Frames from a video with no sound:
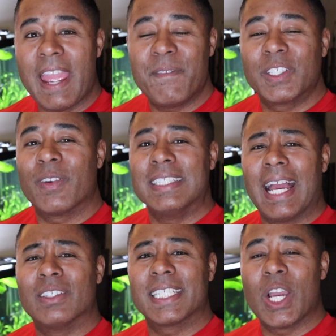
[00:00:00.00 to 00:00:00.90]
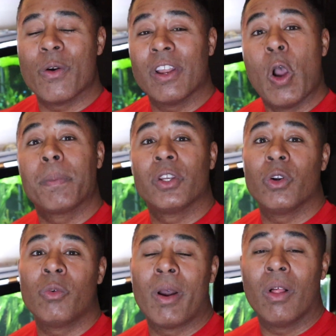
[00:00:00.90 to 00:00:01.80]
Hey fish friends, how's it going? Hope you're
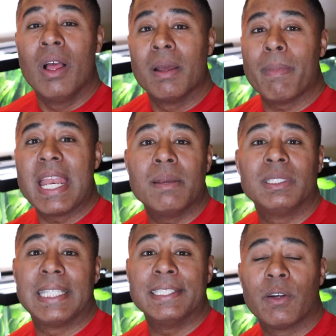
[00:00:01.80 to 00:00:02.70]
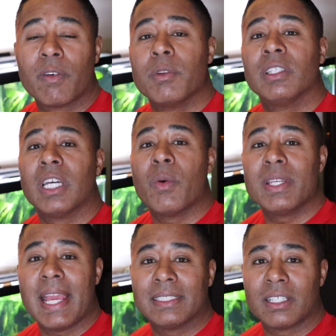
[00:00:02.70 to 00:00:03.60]
doing well. My name is Zenzo from
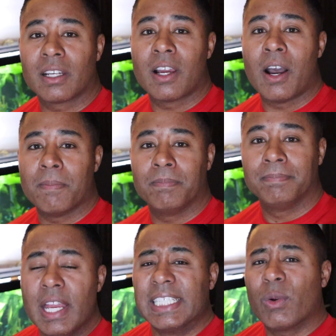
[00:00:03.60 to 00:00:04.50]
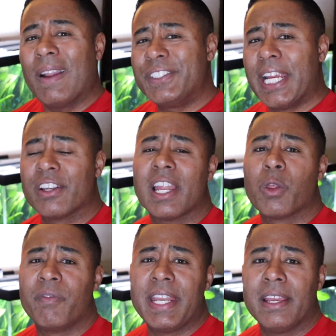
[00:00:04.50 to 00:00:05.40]
TazawaTanks.com. So I've shared in
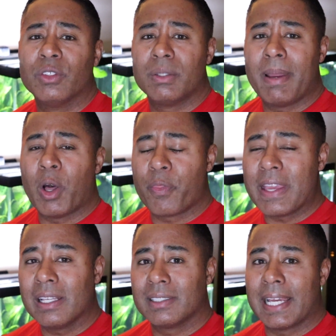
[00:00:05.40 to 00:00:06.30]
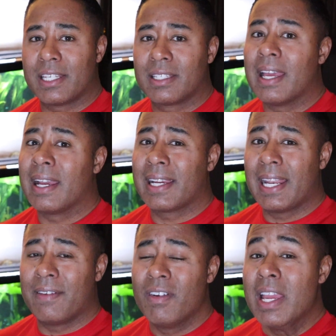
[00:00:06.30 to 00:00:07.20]
other videos about things that uh,
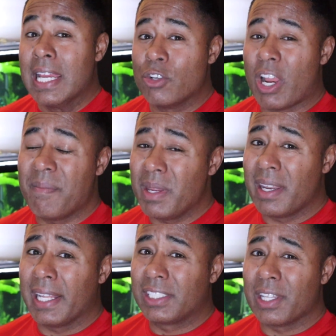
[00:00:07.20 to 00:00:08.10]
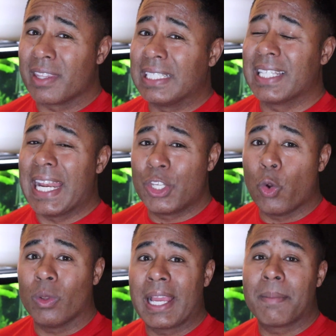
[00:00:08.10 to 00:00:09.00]
kind of drive me nuts and things that I
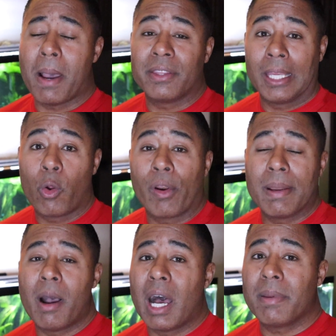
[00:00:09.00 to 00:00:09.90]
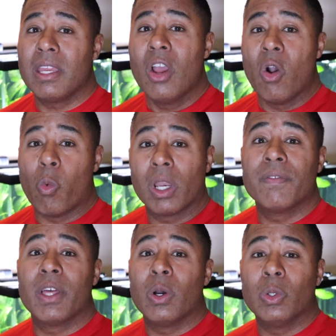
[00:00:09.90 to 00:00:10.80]
don't like about the aquarium hobby. One
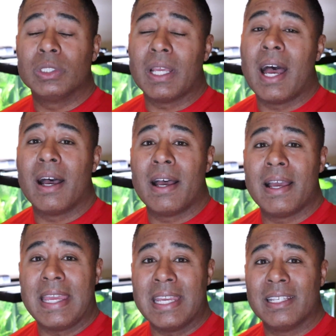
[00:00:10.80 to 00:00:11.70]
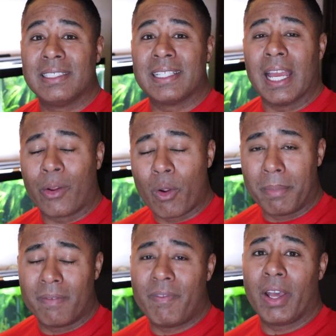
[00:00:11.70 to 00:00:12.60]
of those uh, is uh,
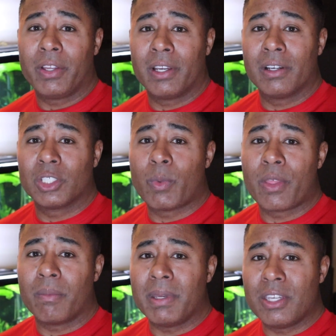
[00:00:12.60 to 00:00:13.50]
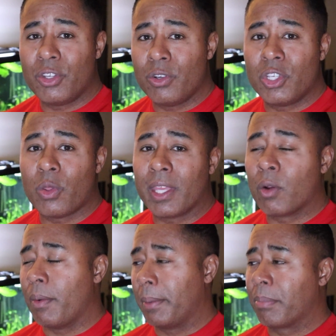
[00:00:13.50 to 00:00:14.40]
equipment failures, whether it be due to the
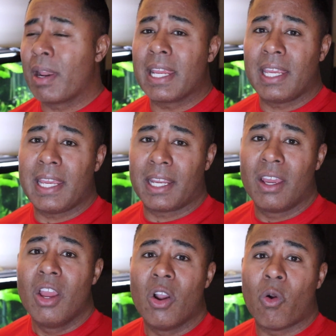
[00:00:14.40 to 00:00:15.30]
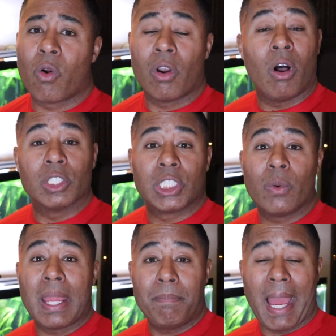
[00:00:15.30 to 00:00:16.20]
equipment breaking or
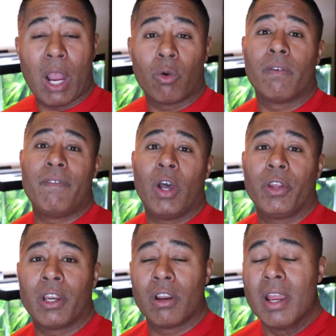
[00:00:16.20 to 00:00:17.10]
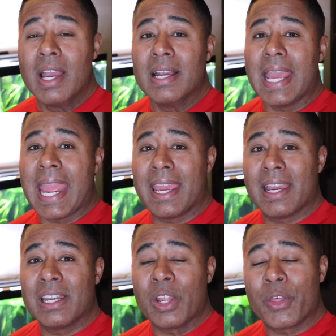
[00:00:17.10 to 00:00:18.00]
also a power failure.
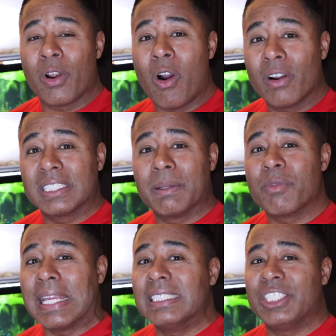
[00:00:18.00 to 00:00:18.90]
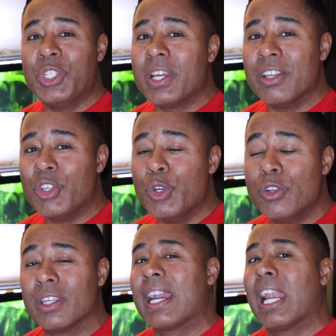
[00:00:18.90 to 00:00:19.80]
And there are some things that you can
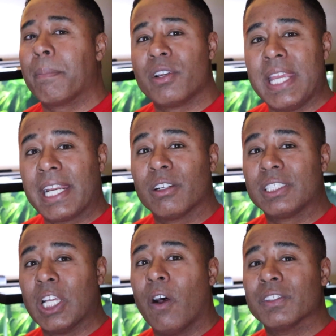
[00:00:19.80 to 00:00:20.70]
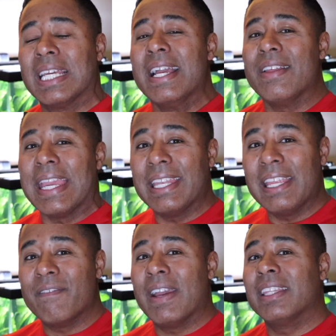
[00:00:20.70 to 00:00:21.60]
do to kind of protect yourselves in
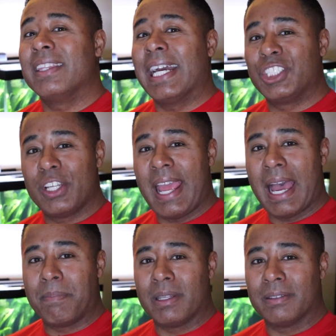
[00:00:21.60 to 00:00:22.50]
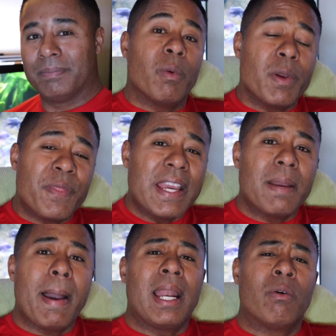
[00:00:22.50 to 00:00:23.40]
the event that that should happen. When we think
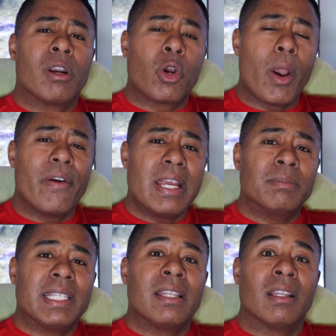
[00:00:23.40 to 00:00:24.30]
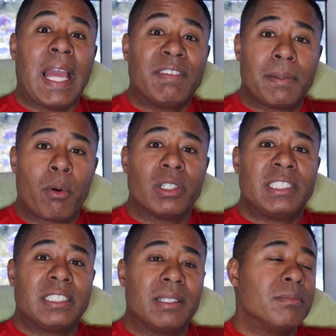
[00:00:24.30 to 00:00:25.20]
about our aquariums and the life support
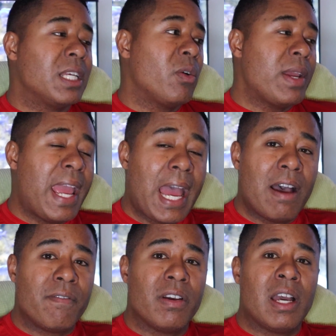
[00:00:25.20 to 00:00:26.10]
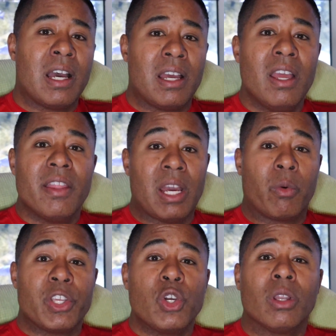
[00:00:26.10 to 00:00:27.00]
systems that we have uh,
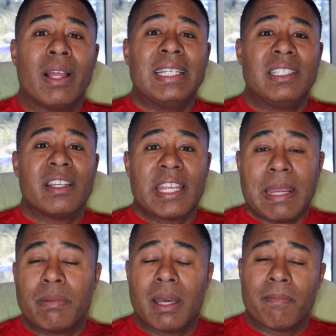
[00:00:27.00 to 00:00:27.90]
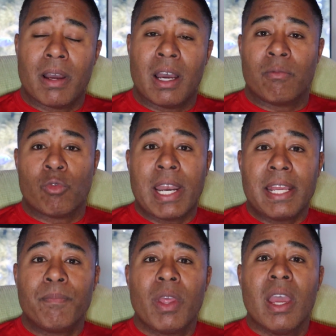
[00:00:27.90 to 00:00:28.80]
that we're utilizing to keep them um,
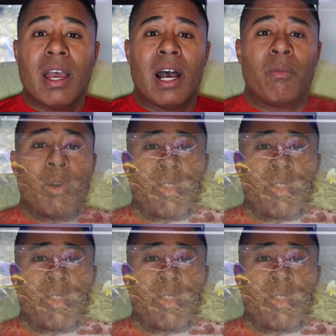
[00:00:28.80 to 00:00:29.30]
running, um,